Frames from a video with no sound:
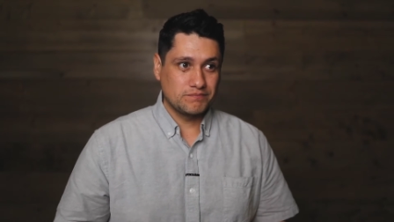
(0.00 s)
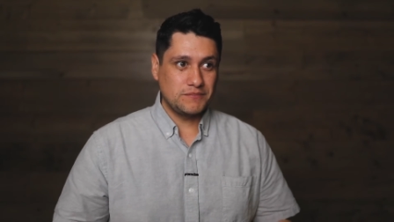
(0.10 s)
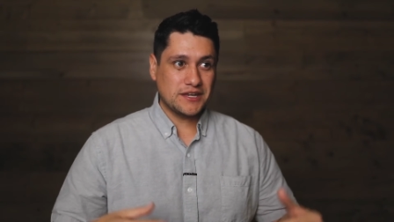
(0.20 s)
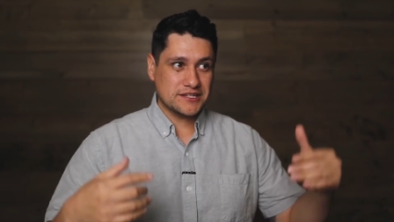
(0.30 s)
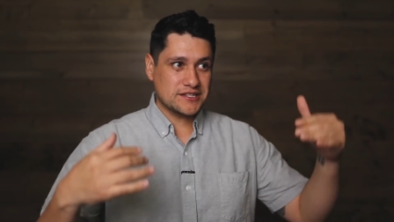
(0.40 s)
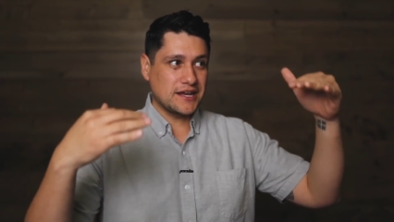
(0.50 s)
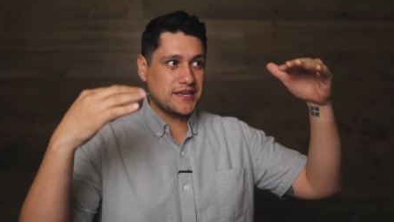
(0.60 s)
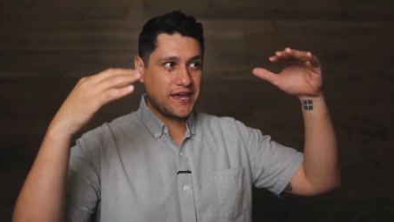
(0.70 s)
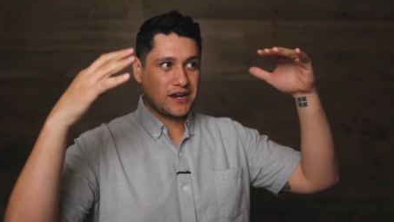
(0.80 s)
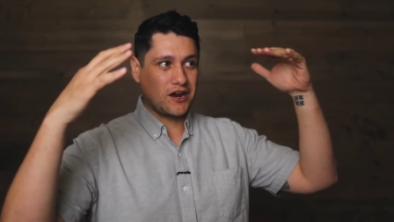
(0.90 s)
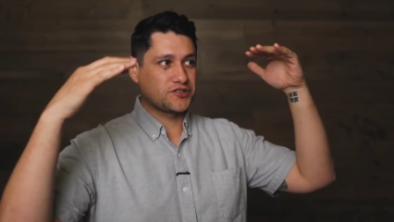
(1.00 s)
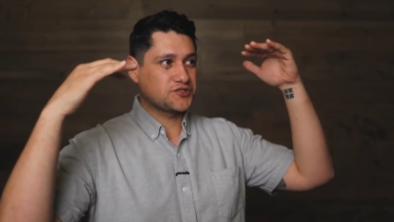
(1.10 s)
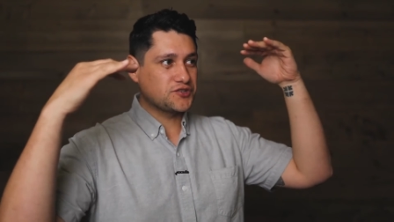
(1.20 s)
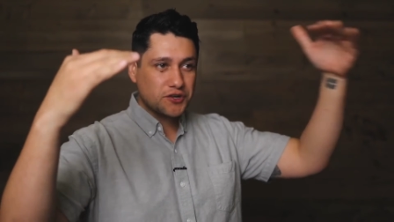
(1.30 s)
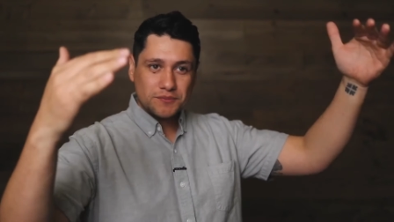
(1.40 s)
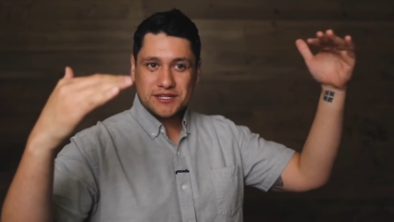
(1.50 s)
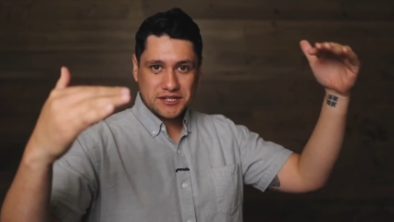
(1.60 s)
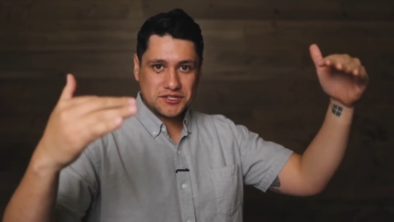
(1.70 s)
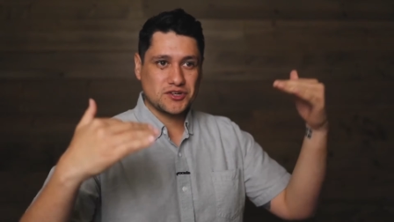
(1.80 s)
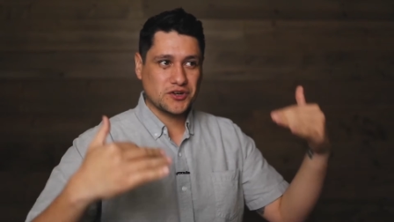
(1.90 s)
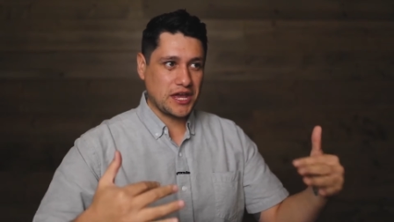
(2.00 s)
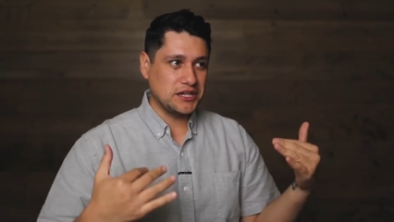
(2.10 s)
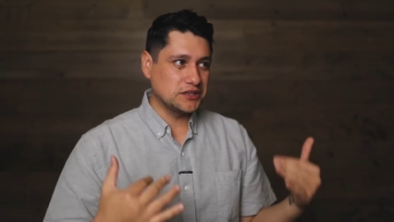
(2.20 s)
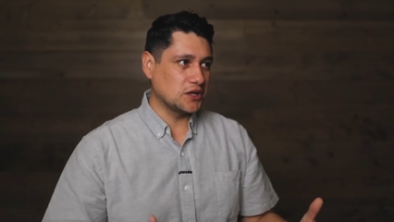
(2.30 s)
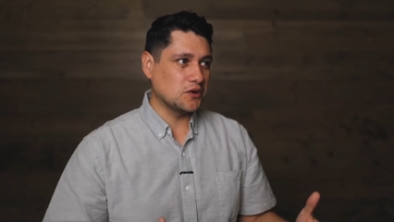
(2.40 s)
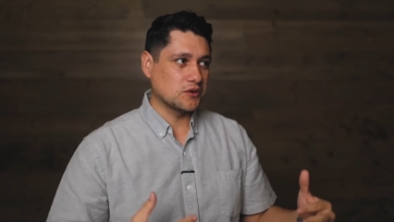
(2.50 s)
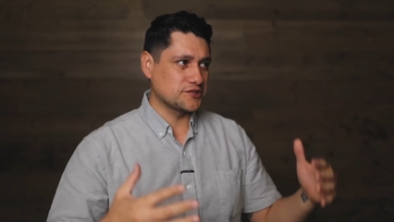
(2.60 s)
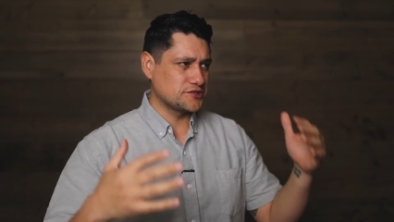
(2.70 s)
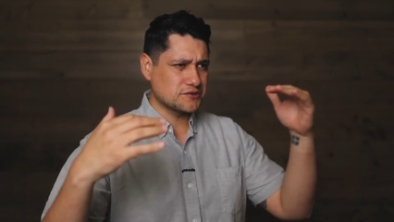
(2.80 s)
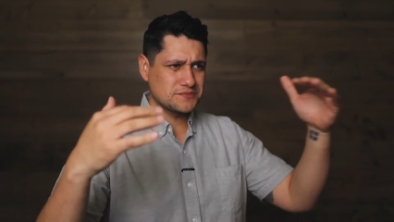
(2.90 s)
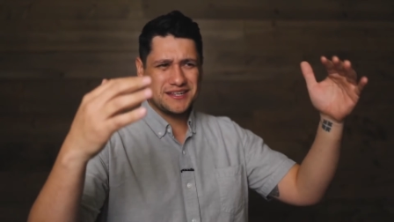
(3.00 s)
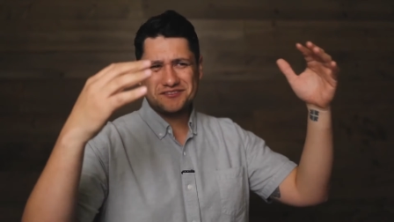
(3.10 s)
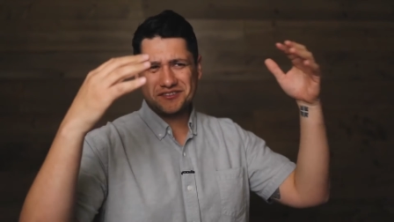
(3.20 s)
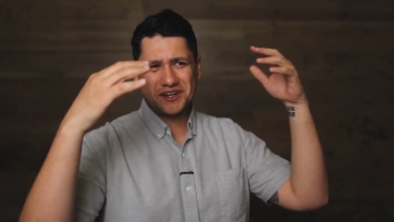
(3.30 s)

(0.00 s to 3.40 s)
Because again, our circumstances are getting lower, our circumstances